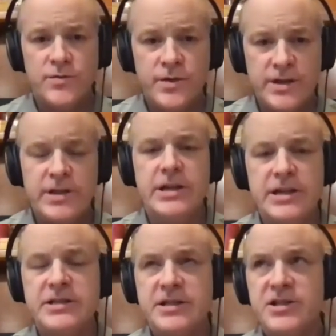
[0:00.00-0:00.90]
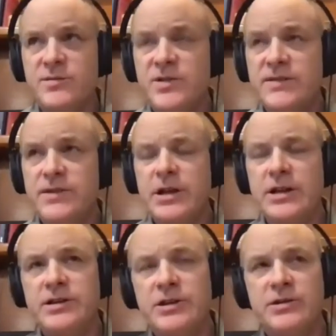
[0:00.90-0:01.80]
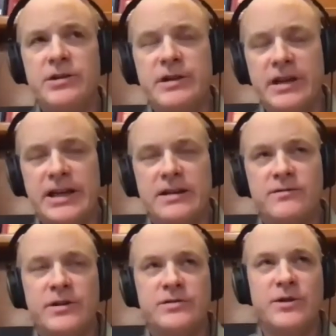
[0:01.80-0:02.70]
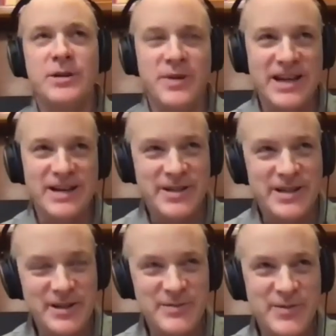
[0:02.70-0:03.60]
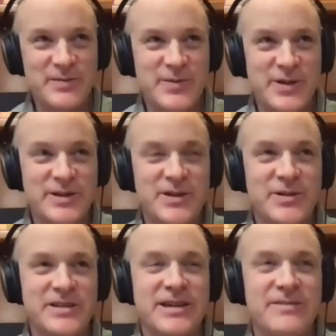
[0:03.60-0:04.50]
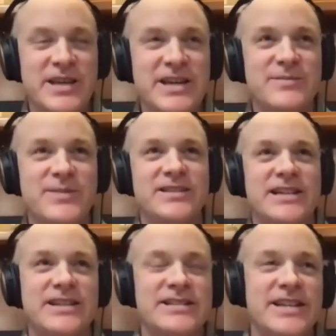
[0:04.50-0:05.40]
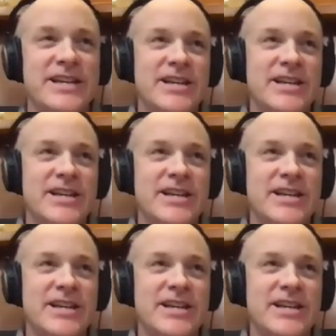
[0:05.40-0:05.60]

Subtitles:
It is easier to believe it. And again, so you bring up another important point though, because I'm thinking about that is